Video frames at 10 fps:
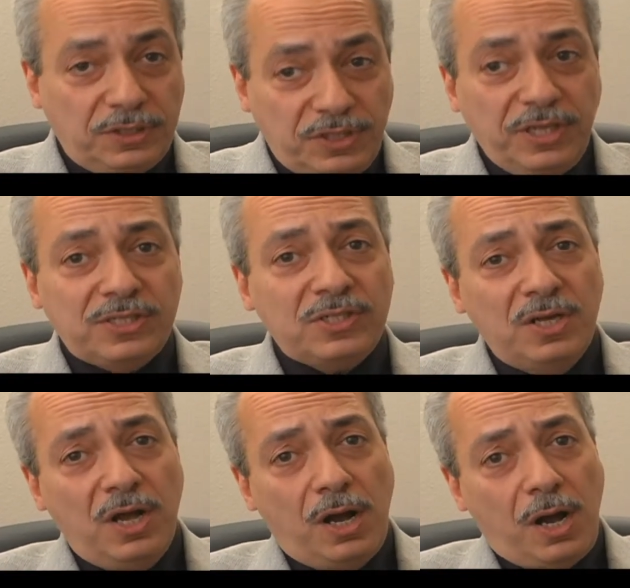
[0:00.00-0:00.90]
Thus,
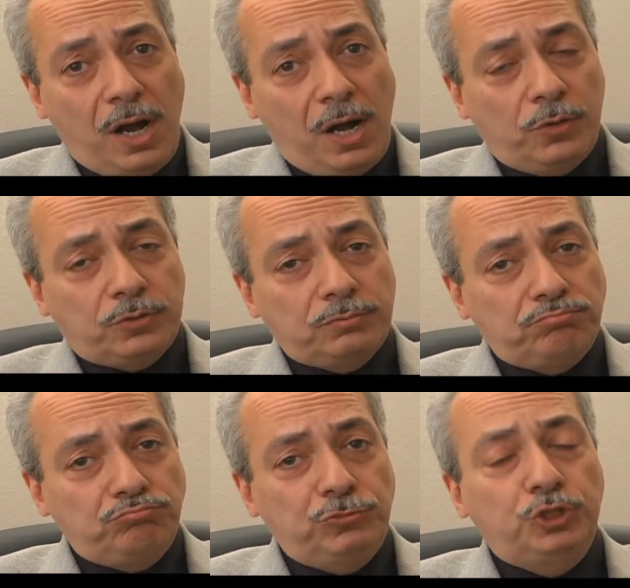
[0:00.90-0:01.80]
our
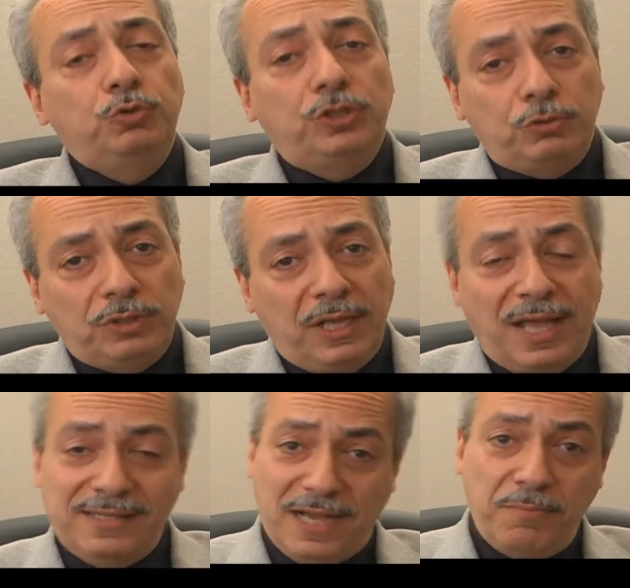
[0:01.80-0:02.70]
duty today
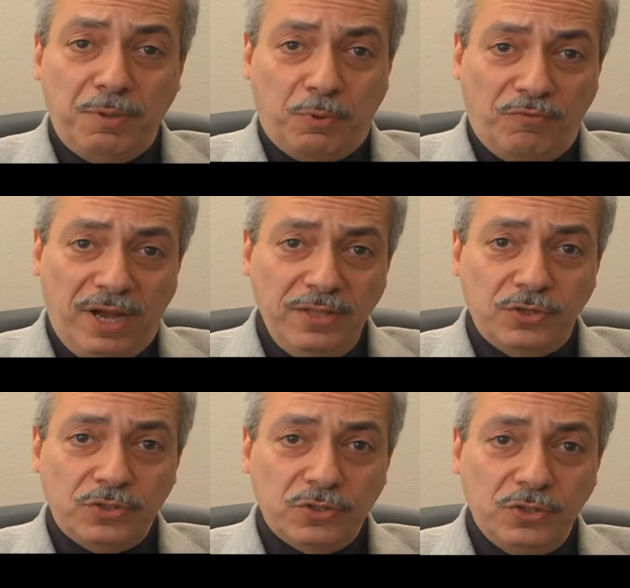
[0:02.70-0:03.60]
as IP
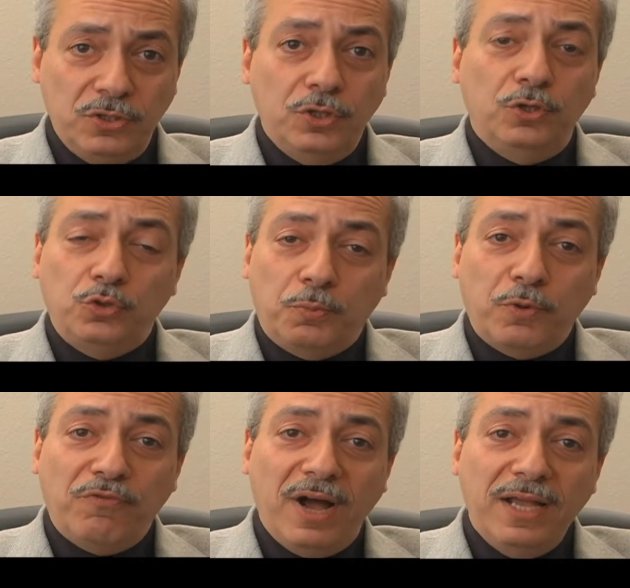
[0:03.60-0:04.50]
providers to
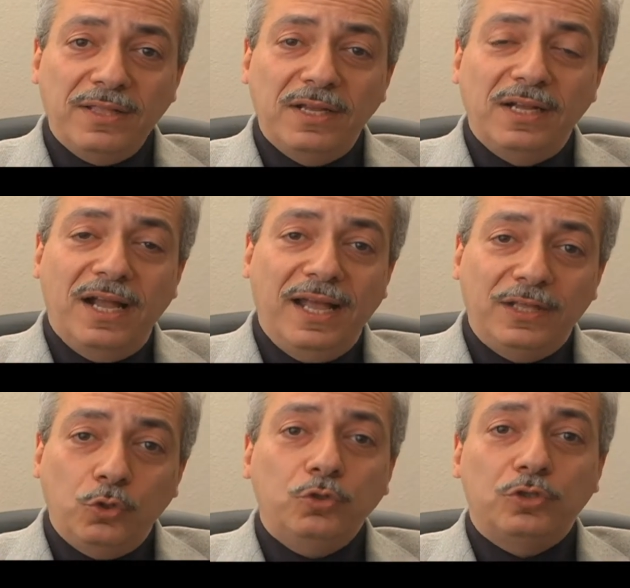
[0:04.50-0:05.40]
provide a
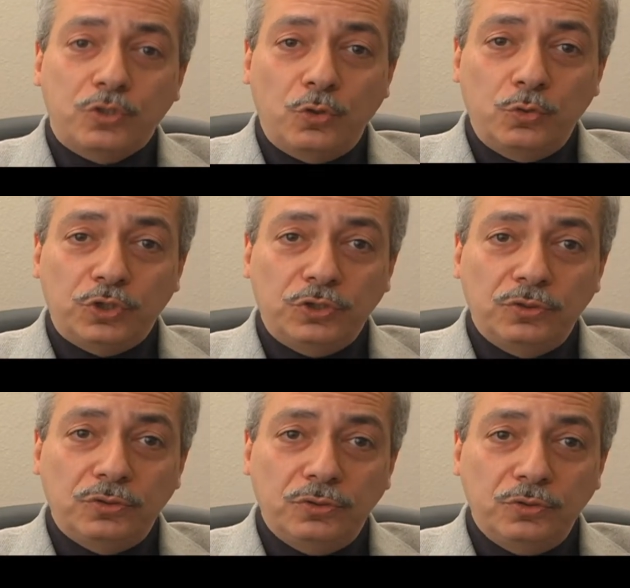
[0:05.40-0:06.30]
total solution,
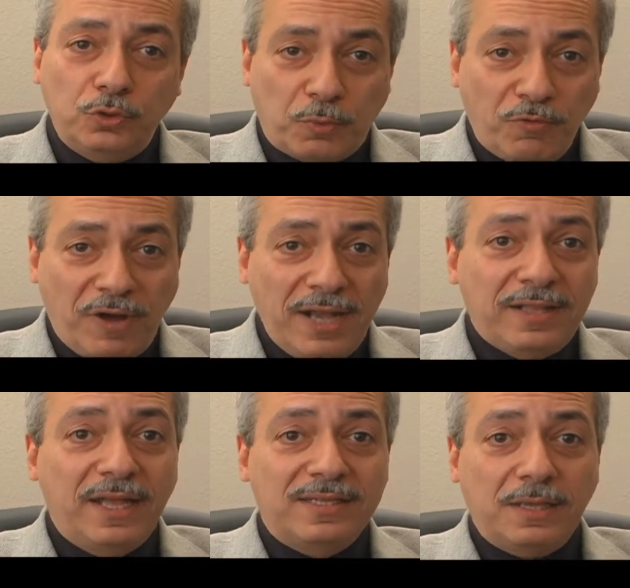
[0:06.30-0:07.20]
to provide
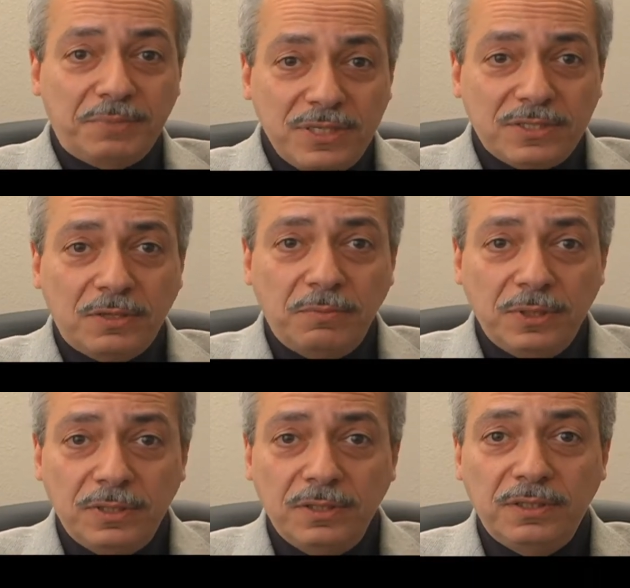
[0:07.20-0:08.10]
a subsystem
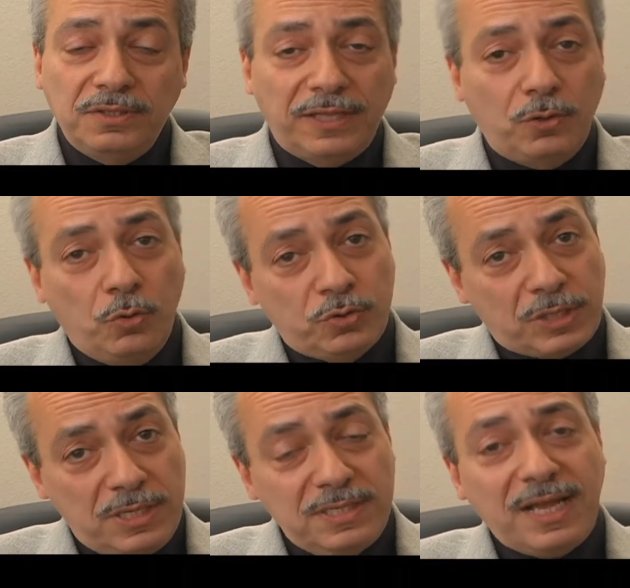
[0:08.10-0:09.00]
that goes
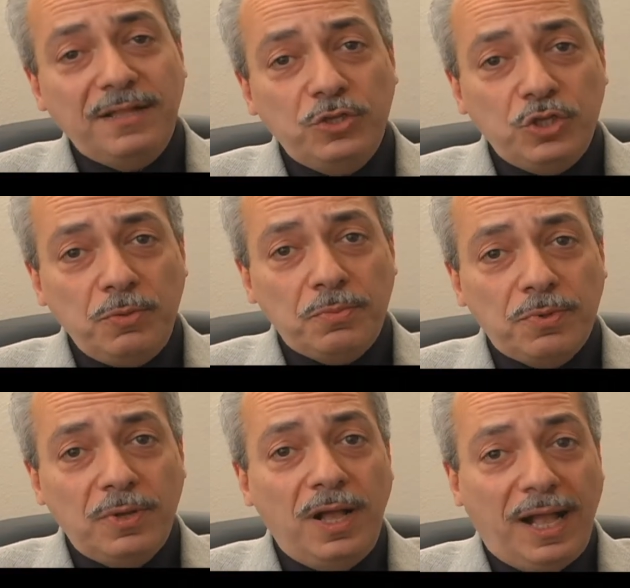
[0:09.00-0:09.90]
inside the chip
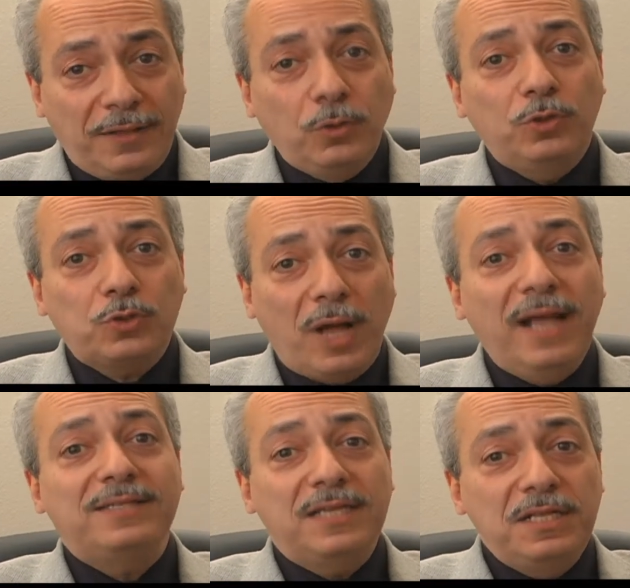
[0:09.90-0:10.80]
and also
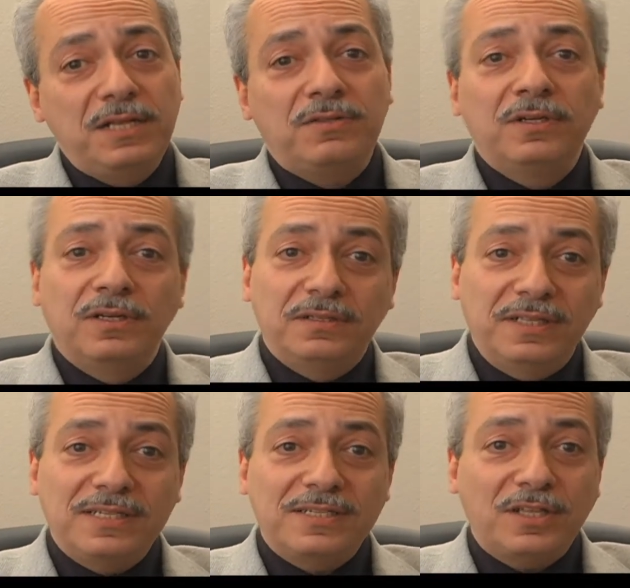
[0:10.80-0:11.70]
has in it the
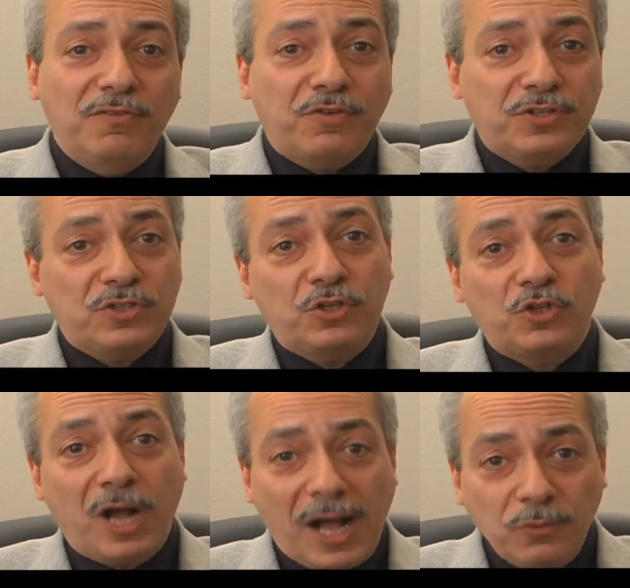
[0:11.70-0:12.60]
necessary
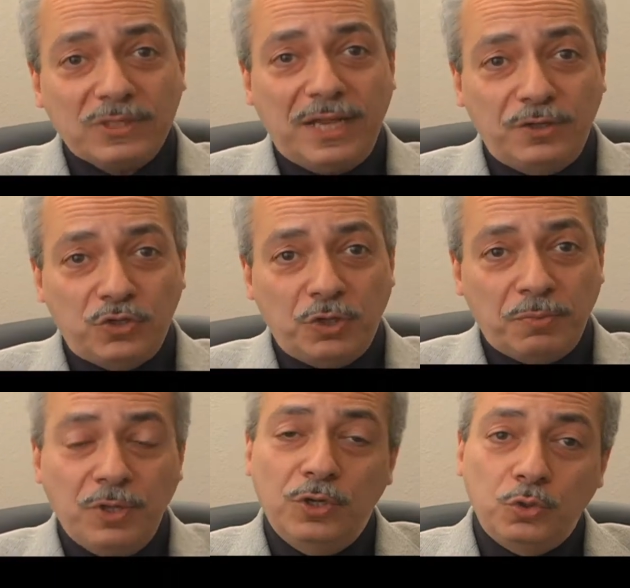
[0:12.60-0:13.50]
infrastructure outside the chip
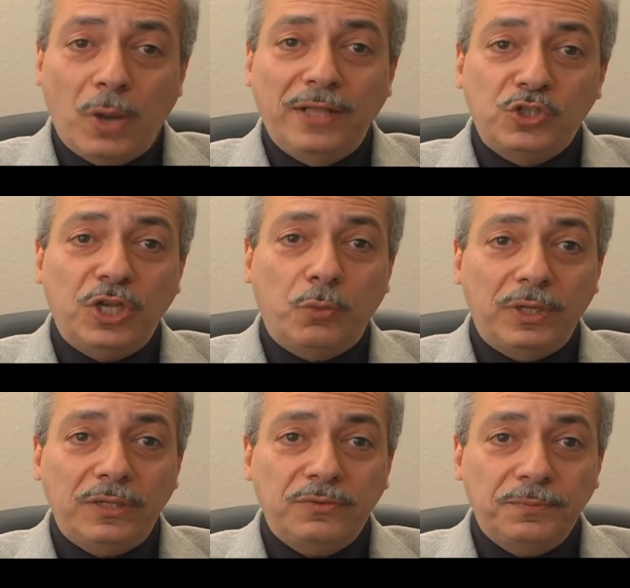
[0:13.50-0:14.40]
to handshake with
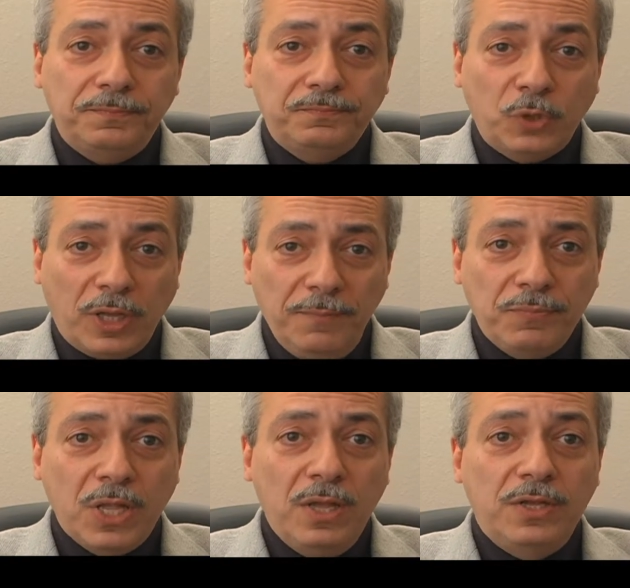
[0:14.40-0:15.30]
it. Okay?
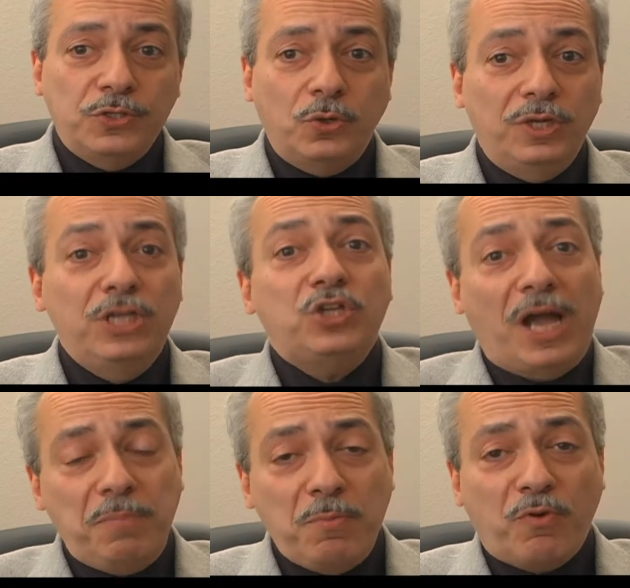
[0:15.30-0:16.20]
So each
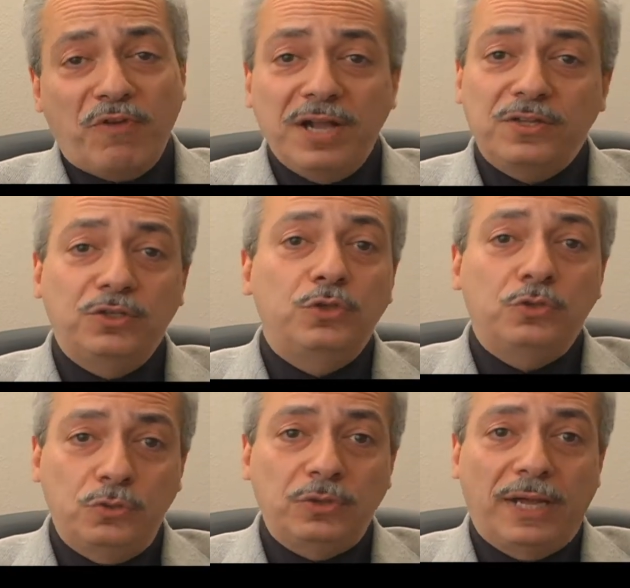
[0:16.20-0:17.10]
IP provider needs
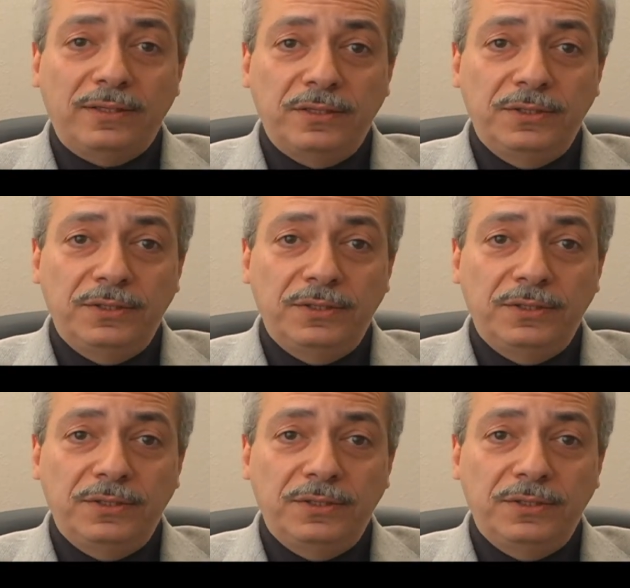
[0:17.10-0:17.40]
to do that.